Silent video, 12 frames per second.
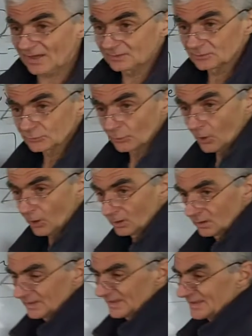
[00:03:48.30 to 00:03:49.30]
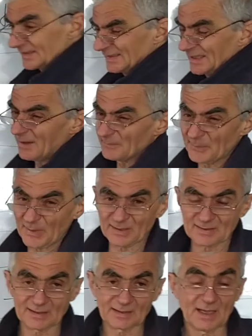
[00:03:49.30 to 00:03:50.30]
control is something
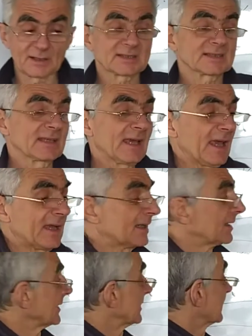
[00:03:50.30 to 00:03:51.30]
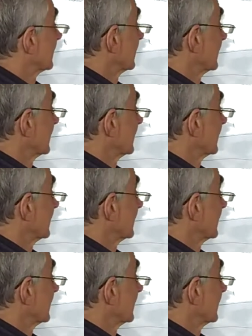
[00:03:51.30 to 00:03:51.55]
that I say is